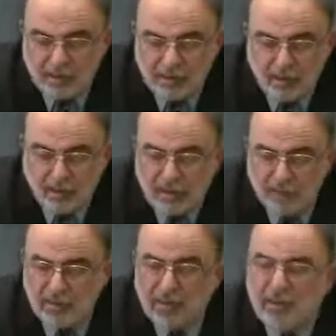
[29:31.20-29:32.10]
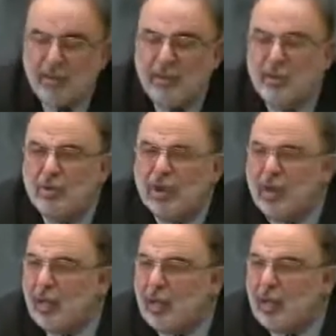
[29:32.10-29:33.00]
there are no actions that are beyond the
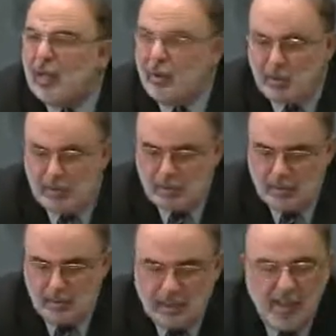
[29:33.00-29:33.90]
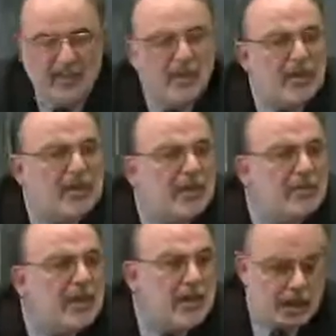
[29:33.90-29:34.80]
credible. That is
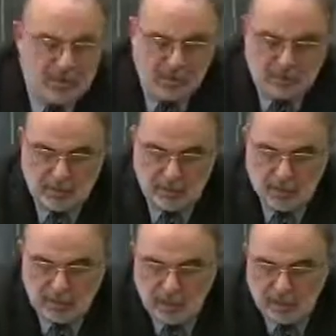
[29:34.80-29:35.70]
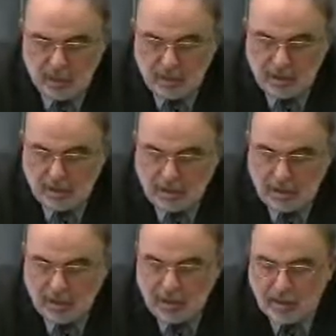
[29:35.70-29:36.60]
verisimilitude.
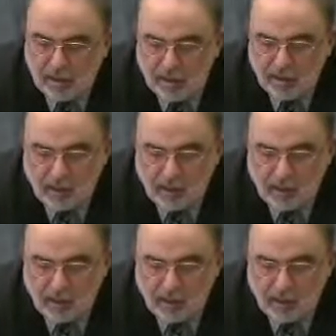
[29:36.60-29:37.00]
The